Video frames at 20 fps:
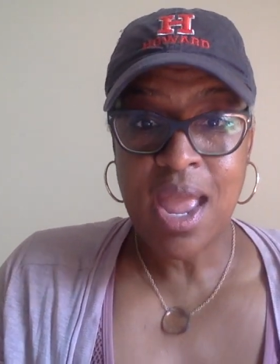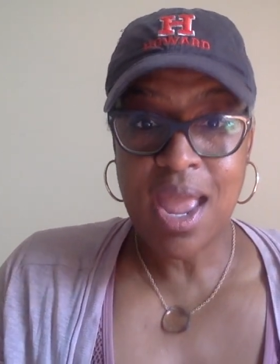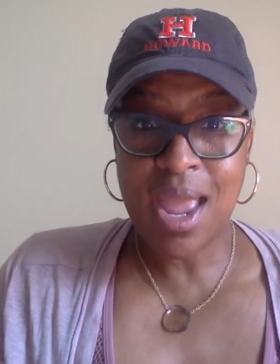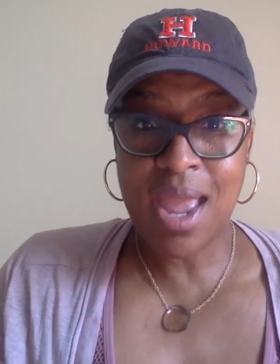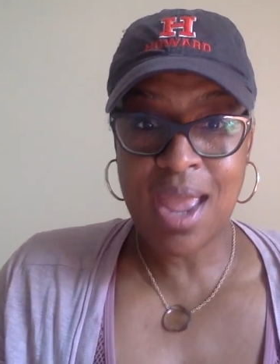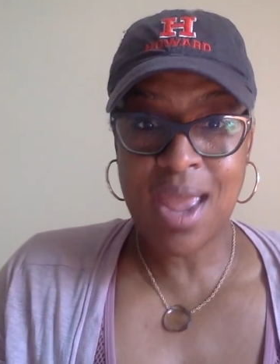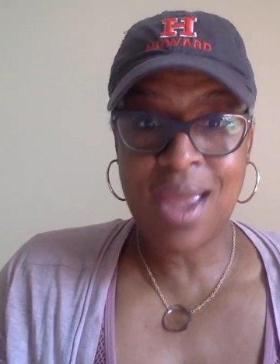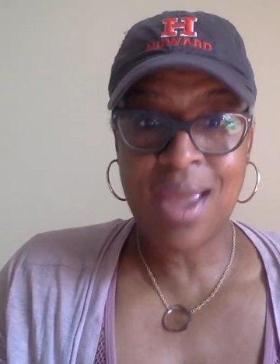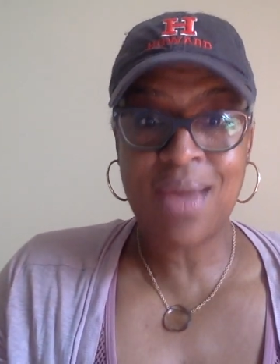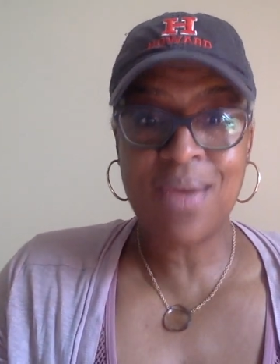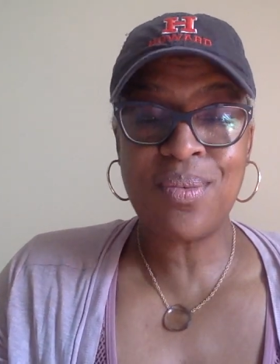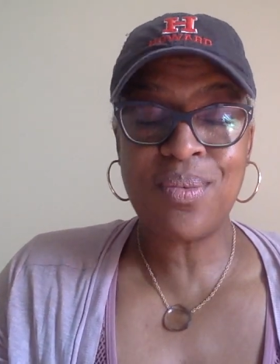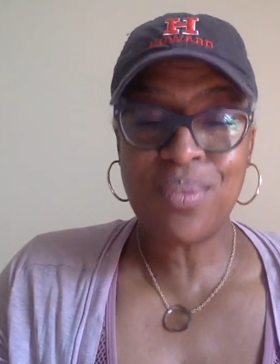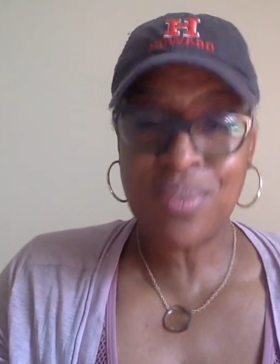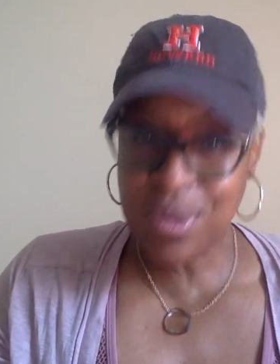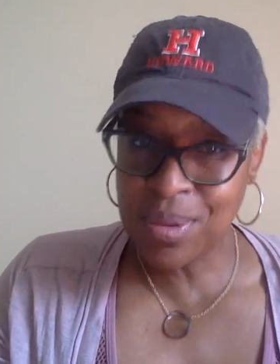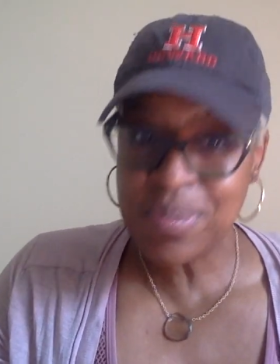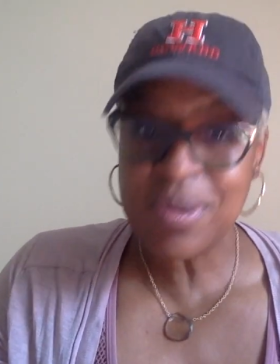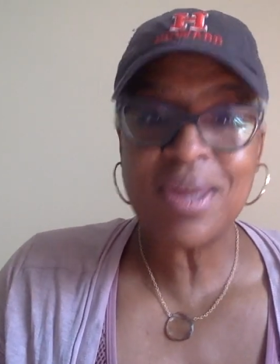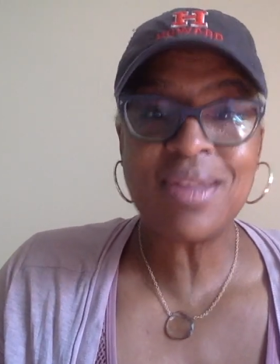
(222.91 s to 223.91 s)
and
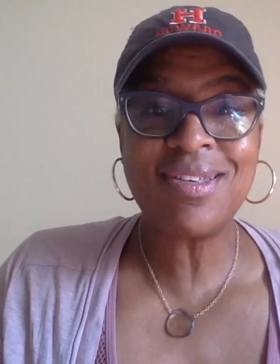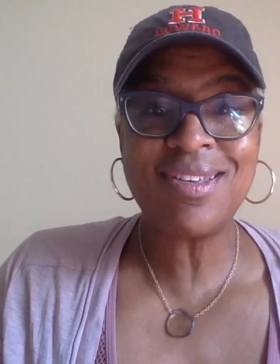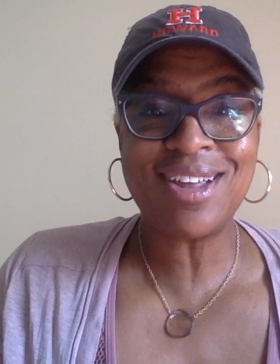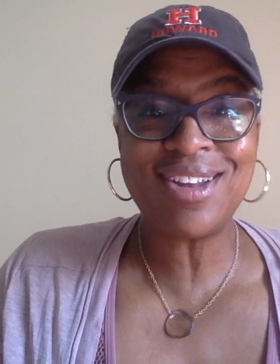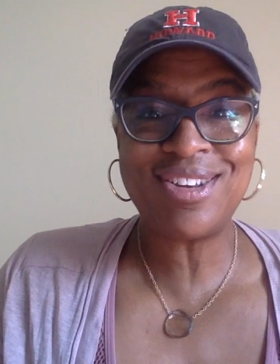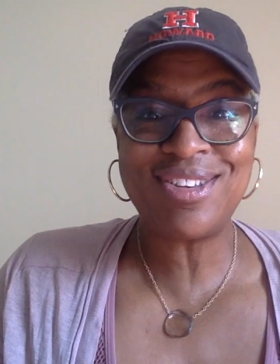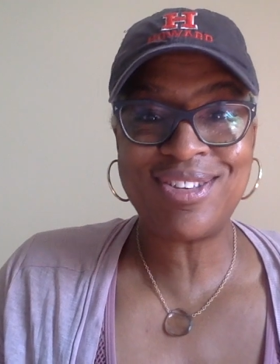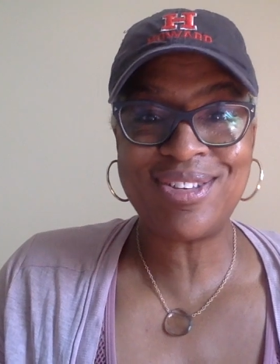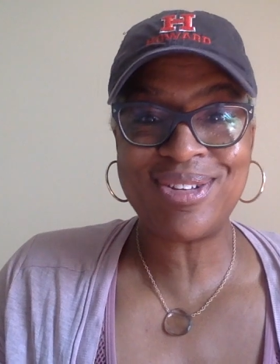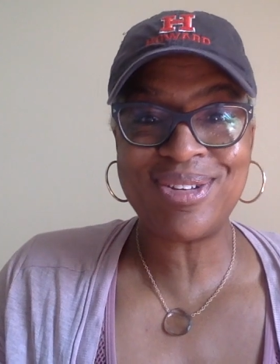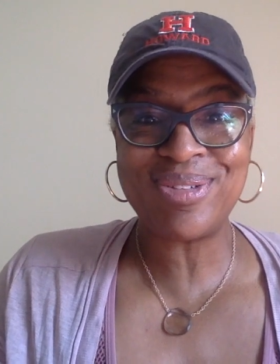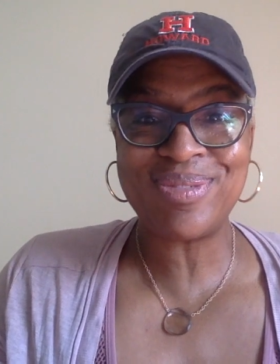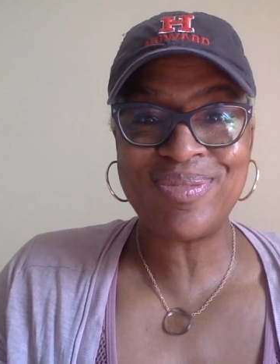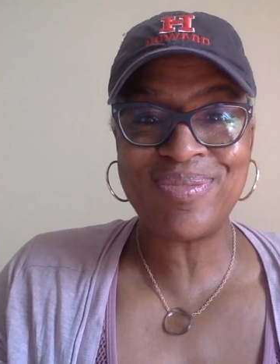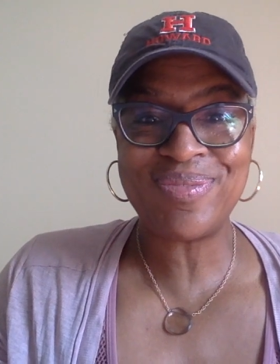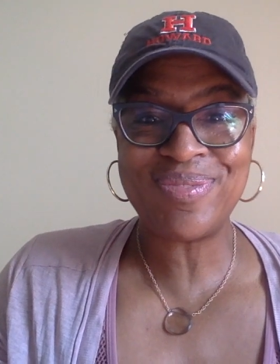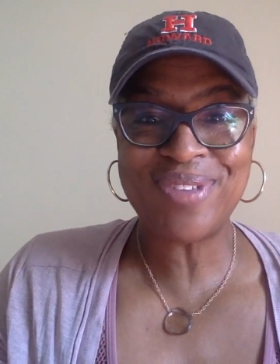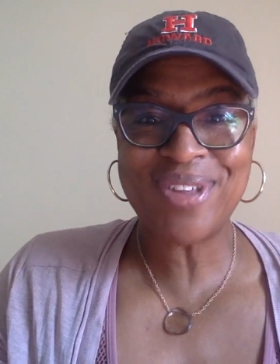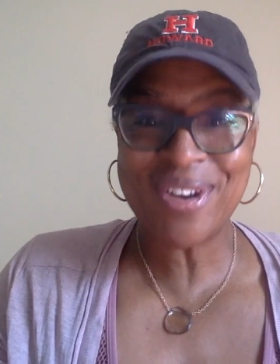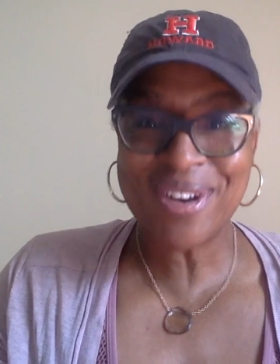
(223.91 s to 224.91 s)
we'll be in touch soon.
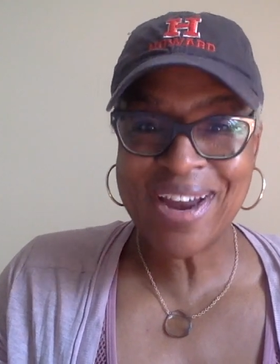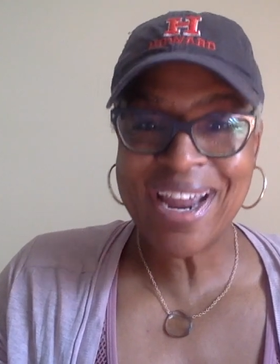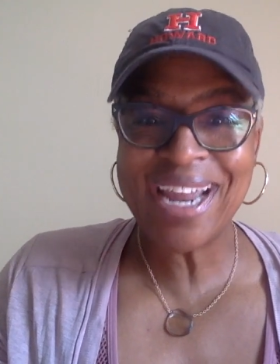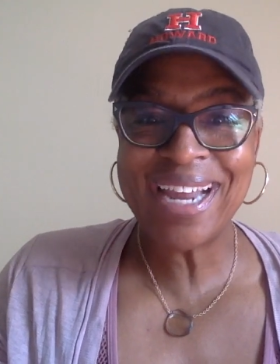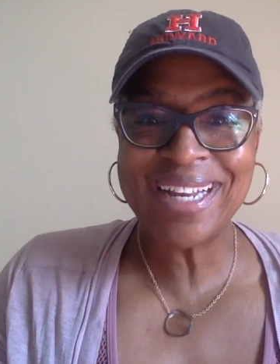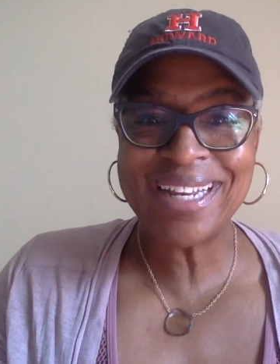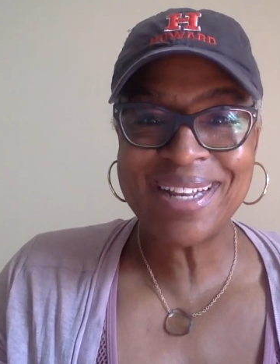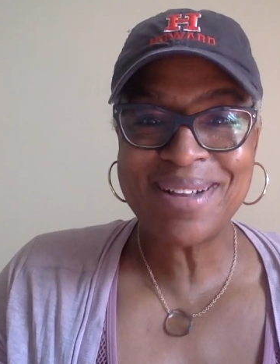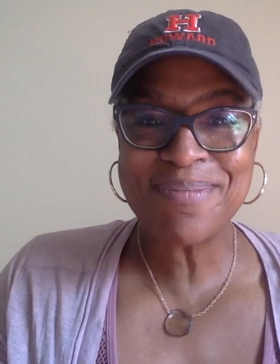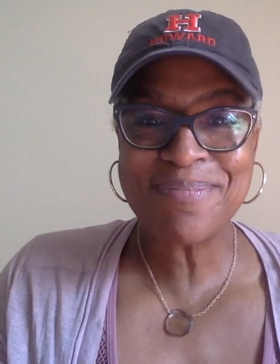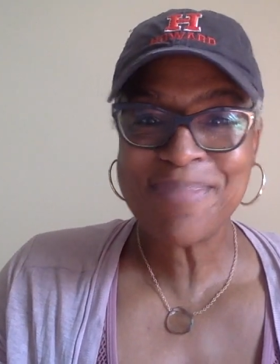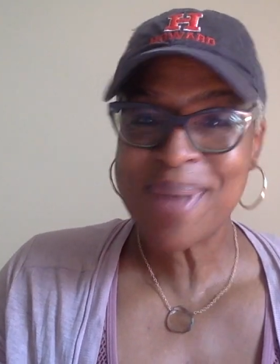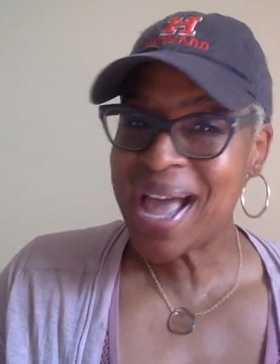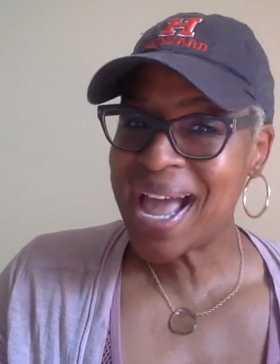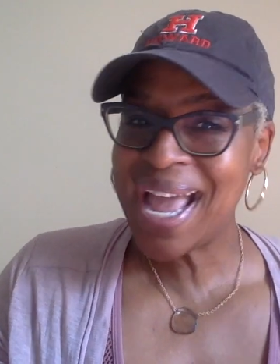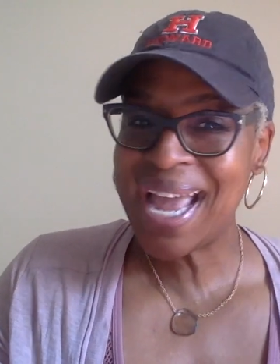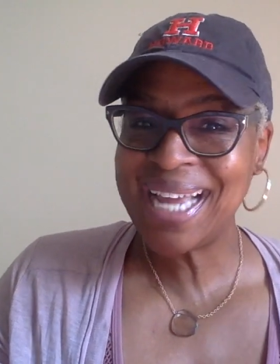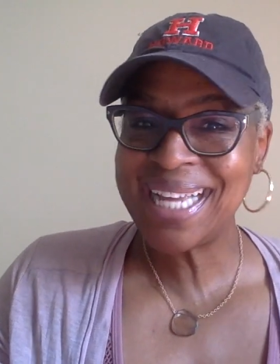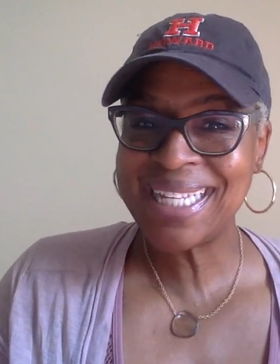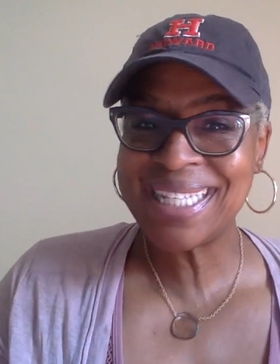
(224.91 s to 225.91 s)
All right,
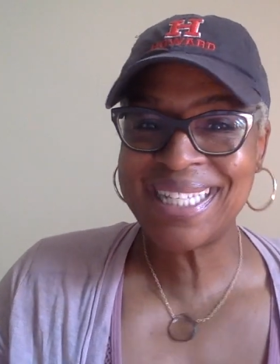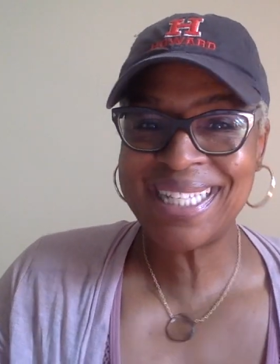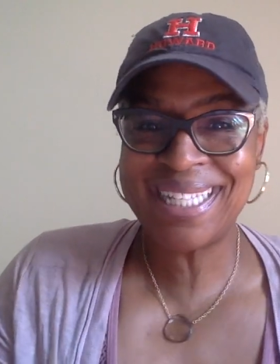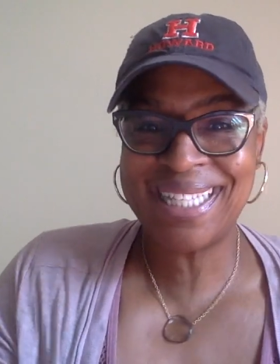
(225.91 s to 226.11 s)
bye.